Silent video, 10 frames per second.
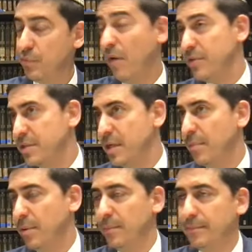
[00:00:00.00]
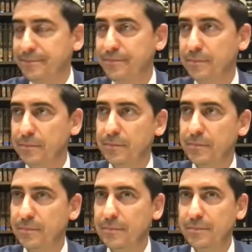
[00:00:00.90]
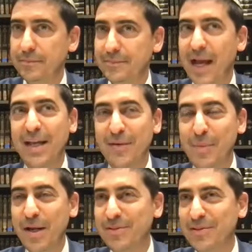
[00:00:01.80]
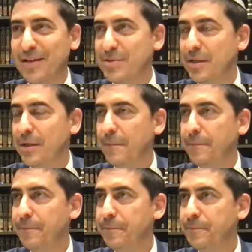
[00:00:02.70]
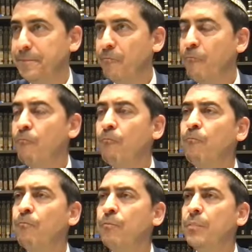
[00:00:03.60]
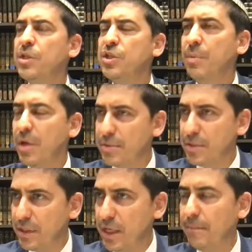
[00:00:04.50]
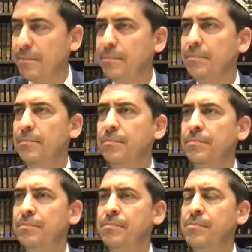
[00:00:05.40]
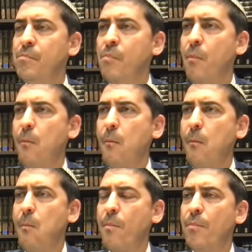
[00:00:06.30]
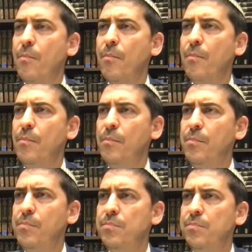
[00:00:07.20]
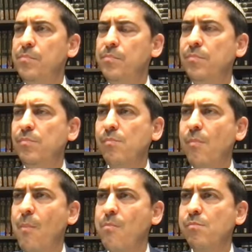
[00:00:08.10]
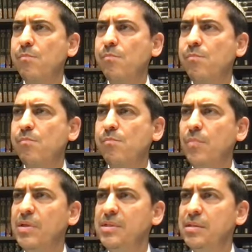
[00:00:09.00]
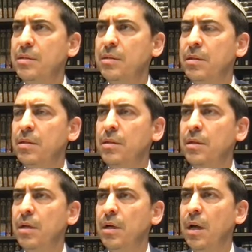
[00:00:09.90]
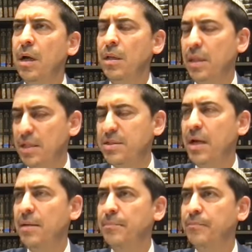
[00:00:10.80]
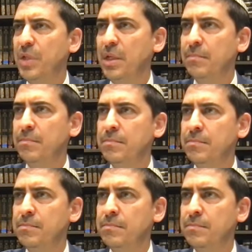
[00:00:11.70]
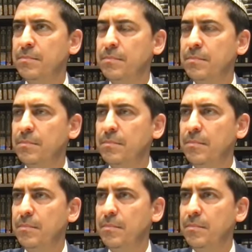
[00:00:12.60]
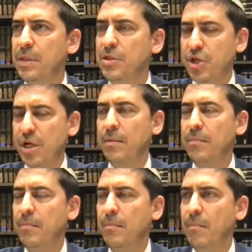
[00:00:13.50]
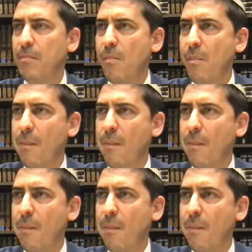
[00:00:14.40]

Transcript: Rava's example. I gave minute to time. Starts a Nida 10 in the morning. She becomes a Nida. Yep. Five foot four. that's case one. Case two, five, 545. Let's say. Yeah. At six o'clock is Shkia. Shkia.